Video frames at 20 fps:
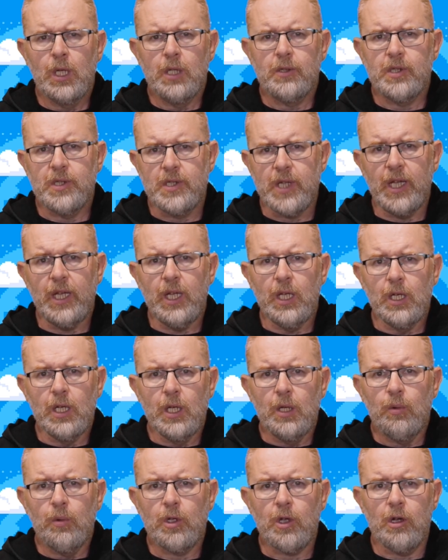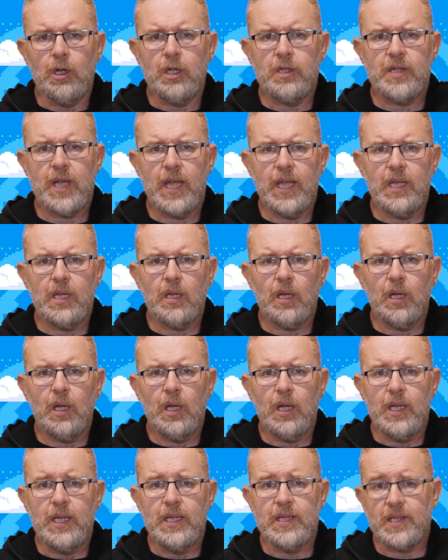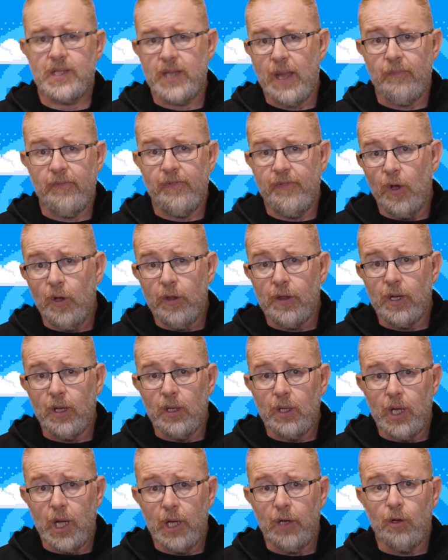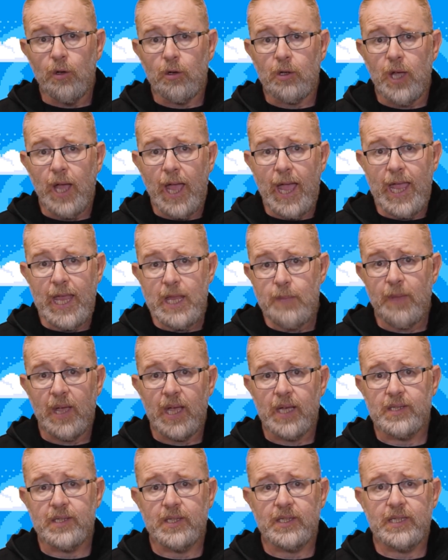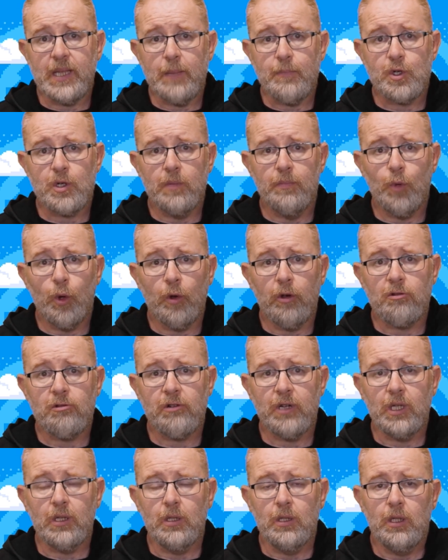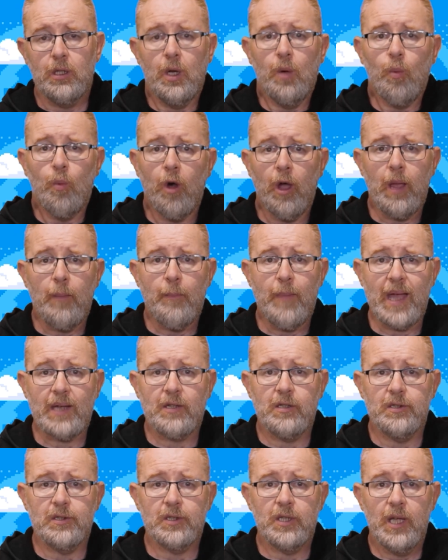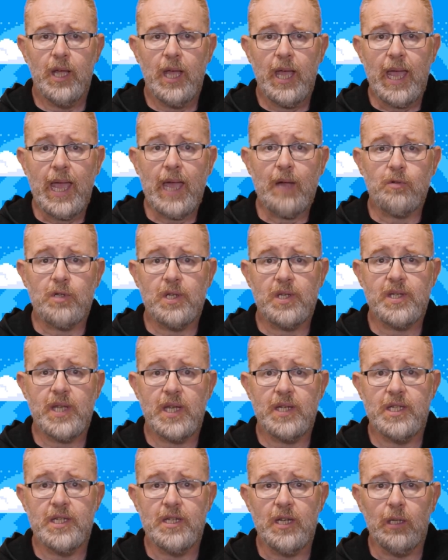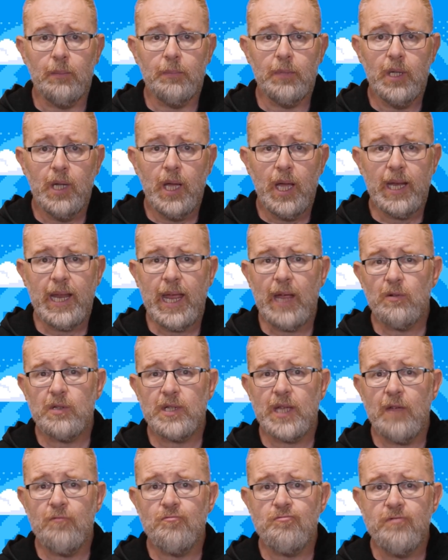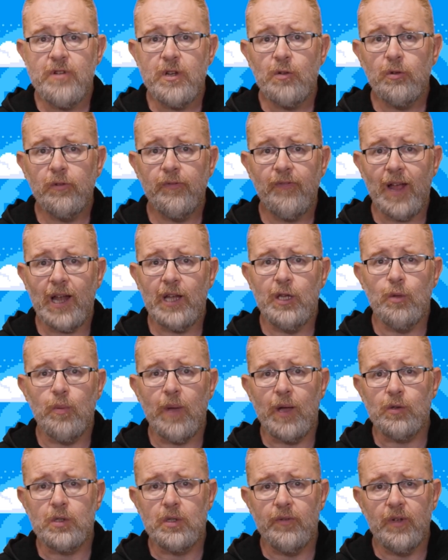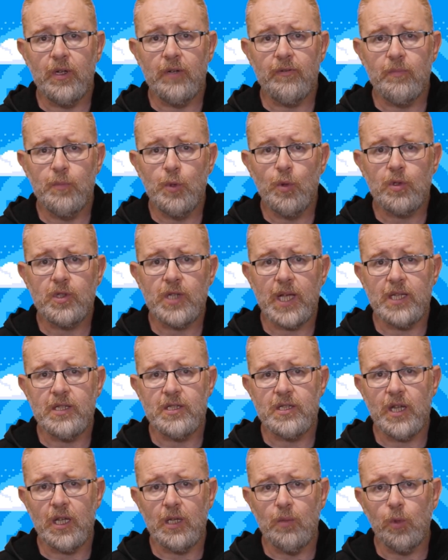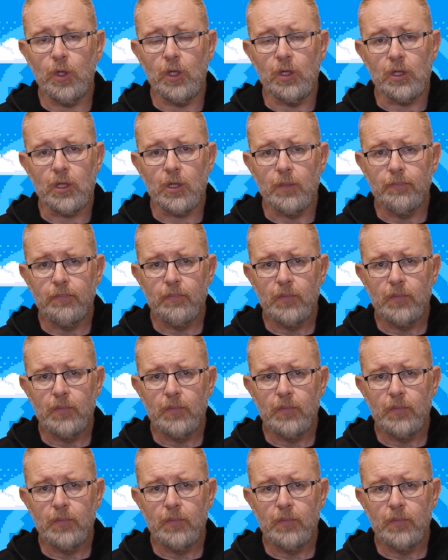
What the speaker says: Today, we're going to take a step further and look at Apex exception monitoring, why it matters, how to set it up, and how to get real value out of it from your day-to-day work.